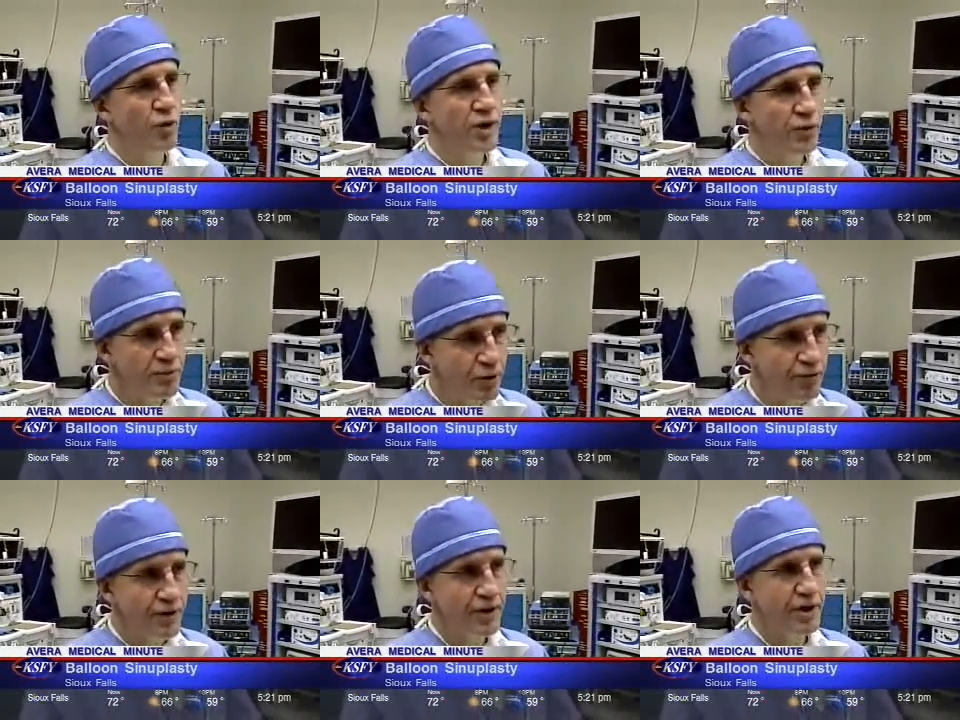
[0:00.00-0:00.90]
When you
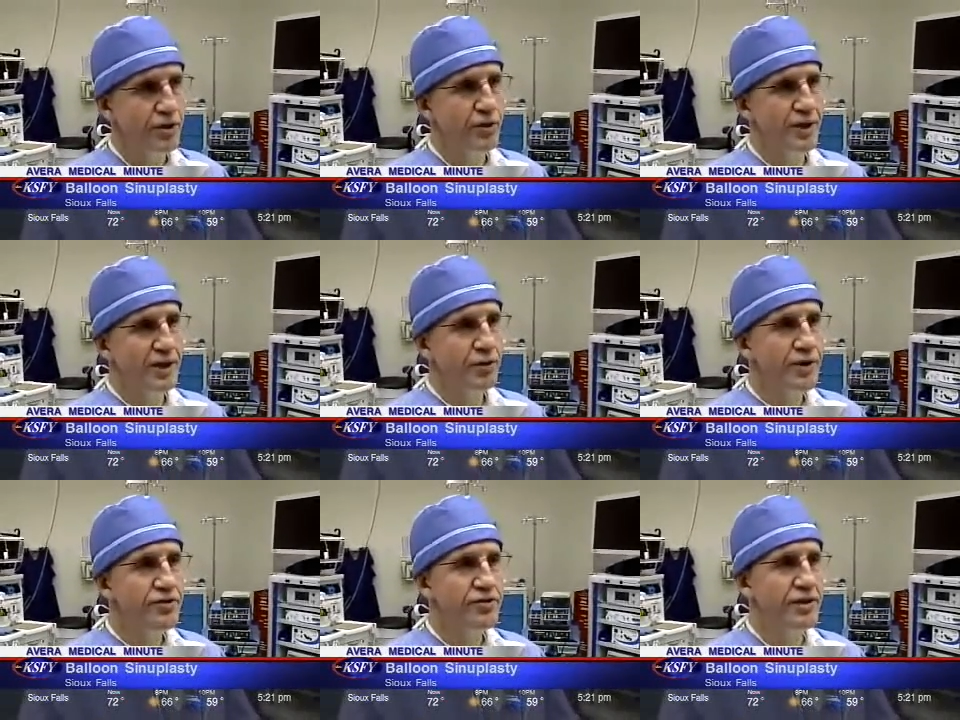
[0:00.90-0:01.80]
remove tissue, it
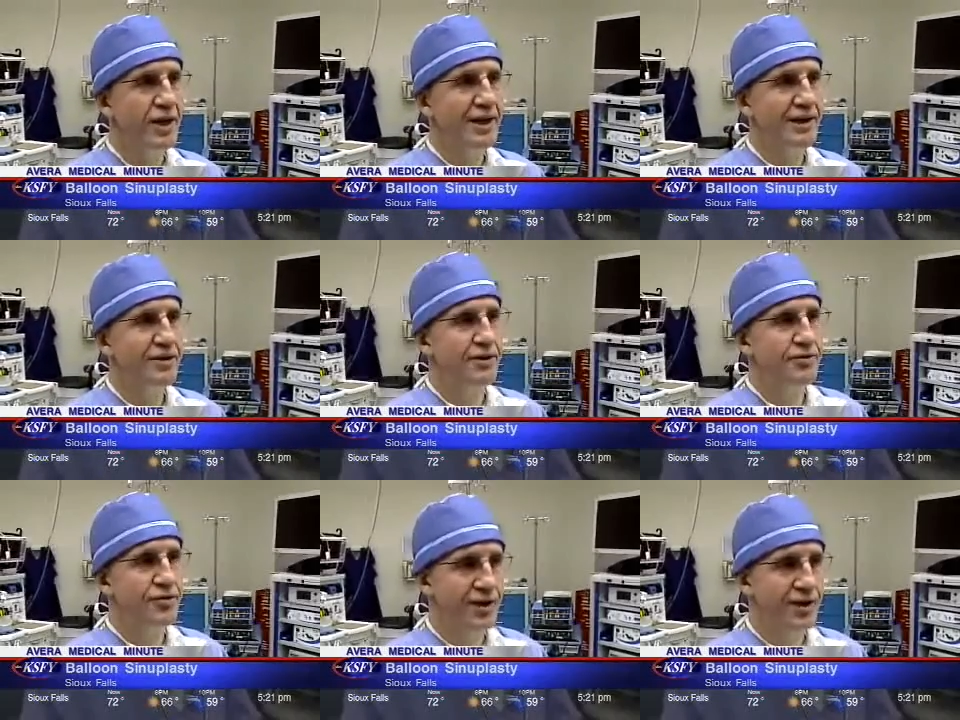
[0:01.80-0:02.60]
increases the likelihood of